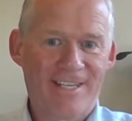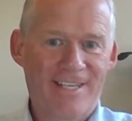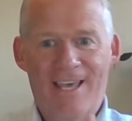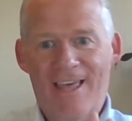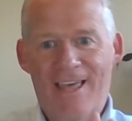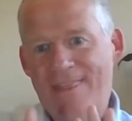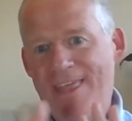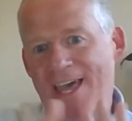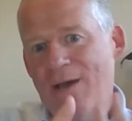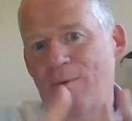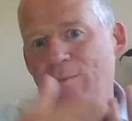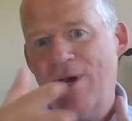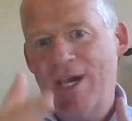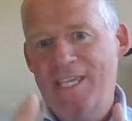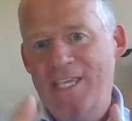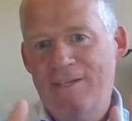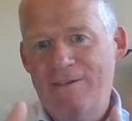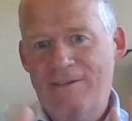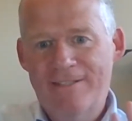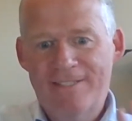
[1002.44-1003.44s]
And that way
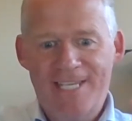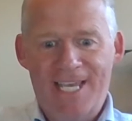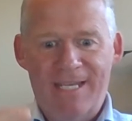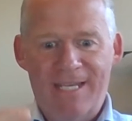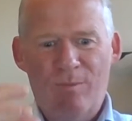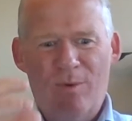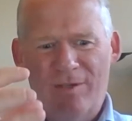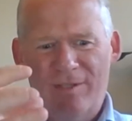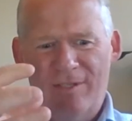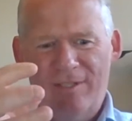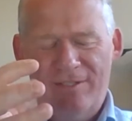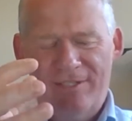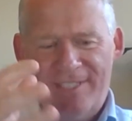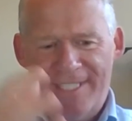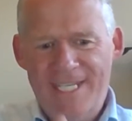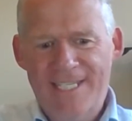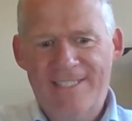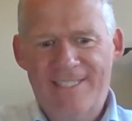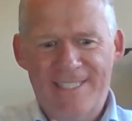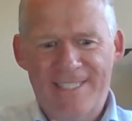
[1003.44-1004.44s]
you can take what you
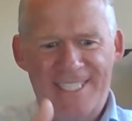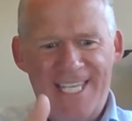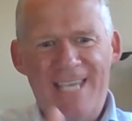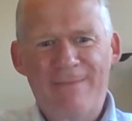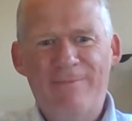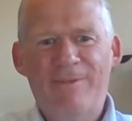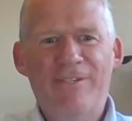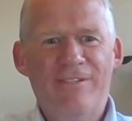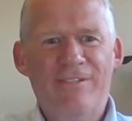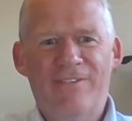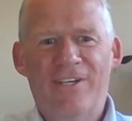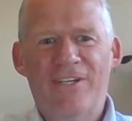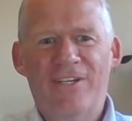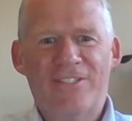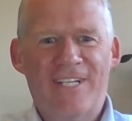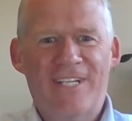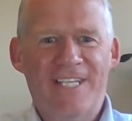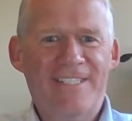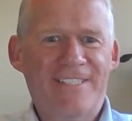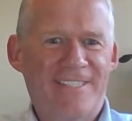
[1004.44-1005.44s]
see as the same
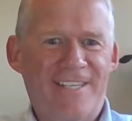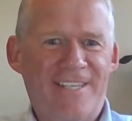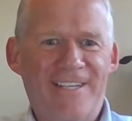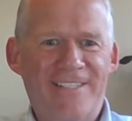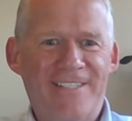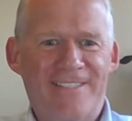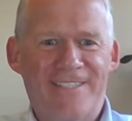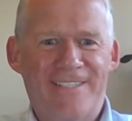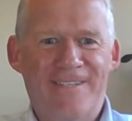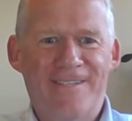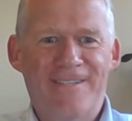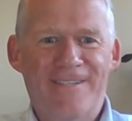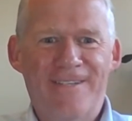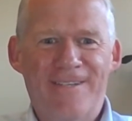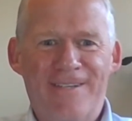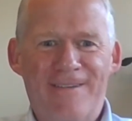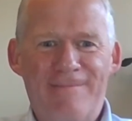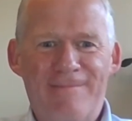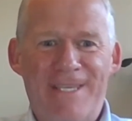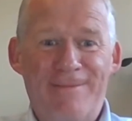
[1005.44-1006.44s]
universal insights that
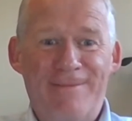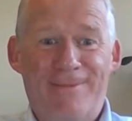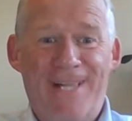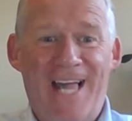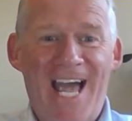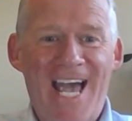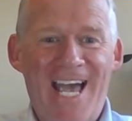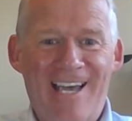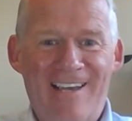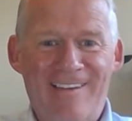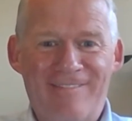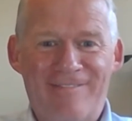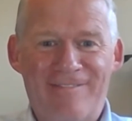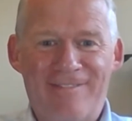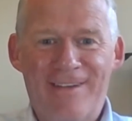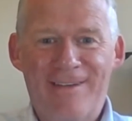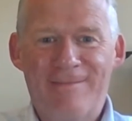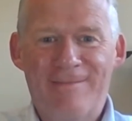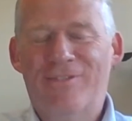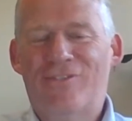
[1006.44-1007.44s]
people have,
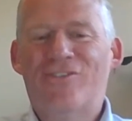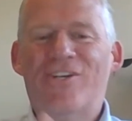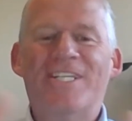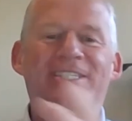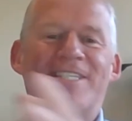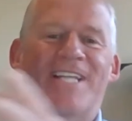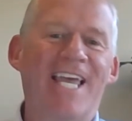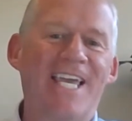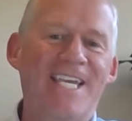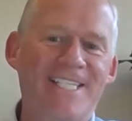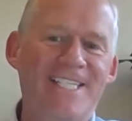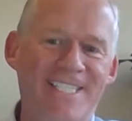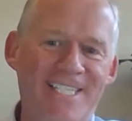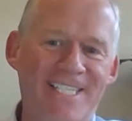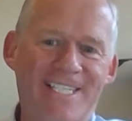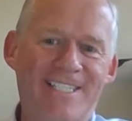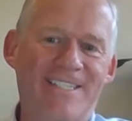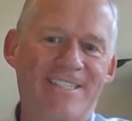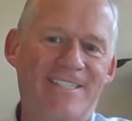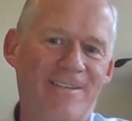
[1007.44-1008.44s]
but translate it
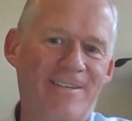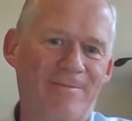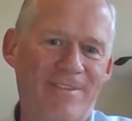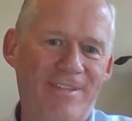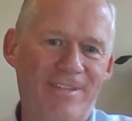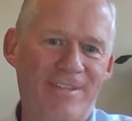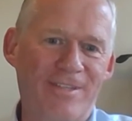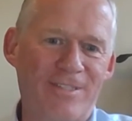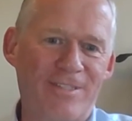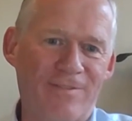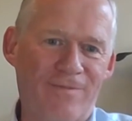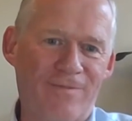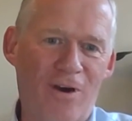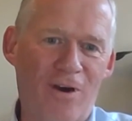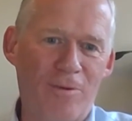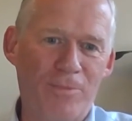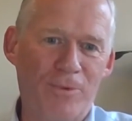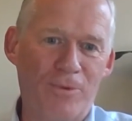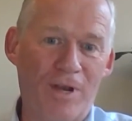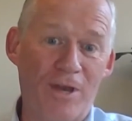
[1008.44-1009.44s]
into something that's
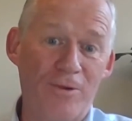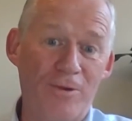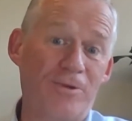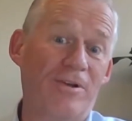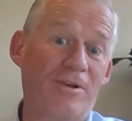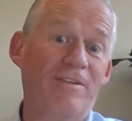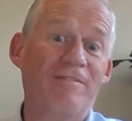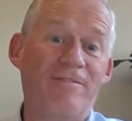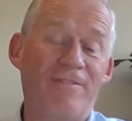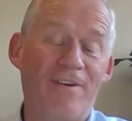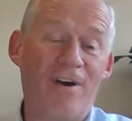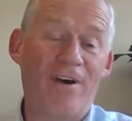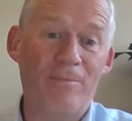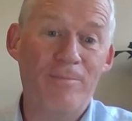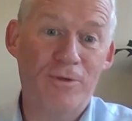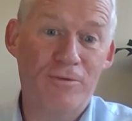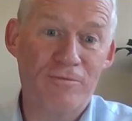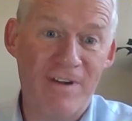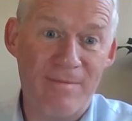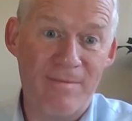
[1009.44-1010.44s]
far more local and far
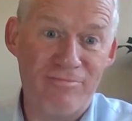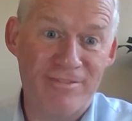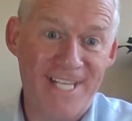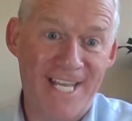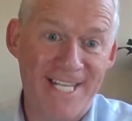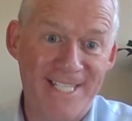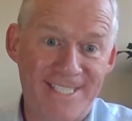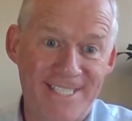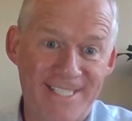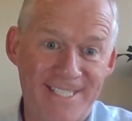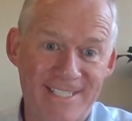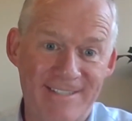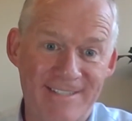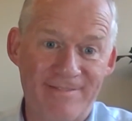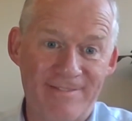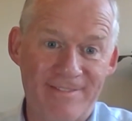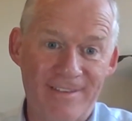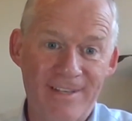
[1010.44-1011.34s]
more representative.